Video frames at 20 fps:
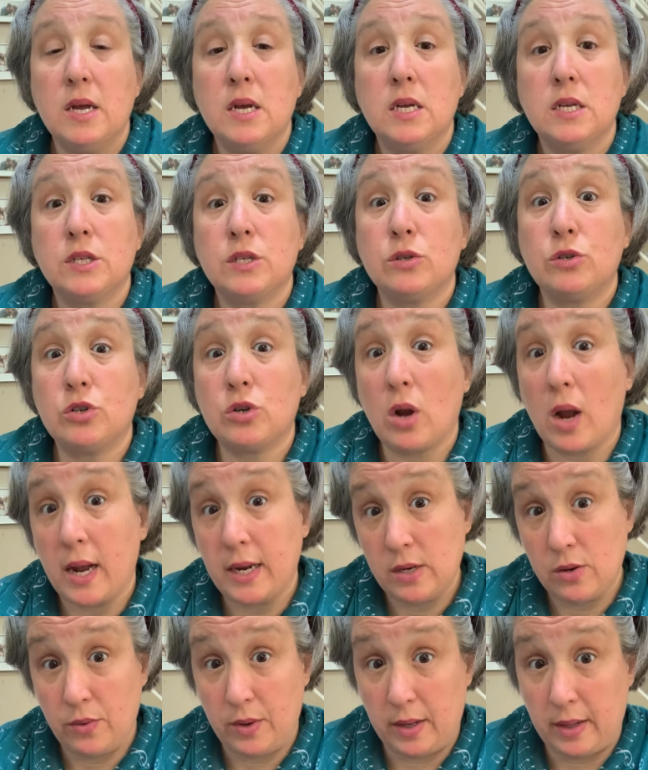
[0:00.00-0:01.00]
So try
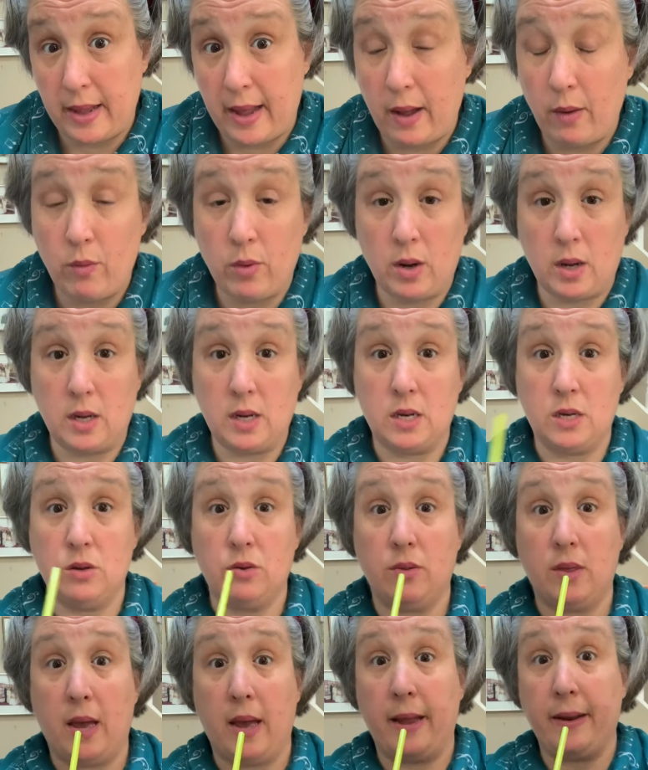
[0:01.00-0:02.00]
doing that. We're gonna do
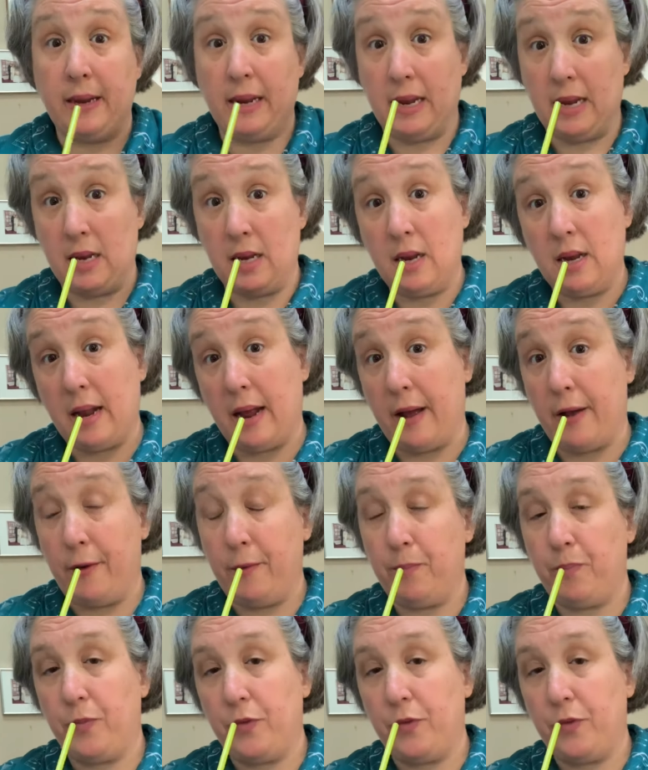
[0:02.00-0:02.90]
that in and out.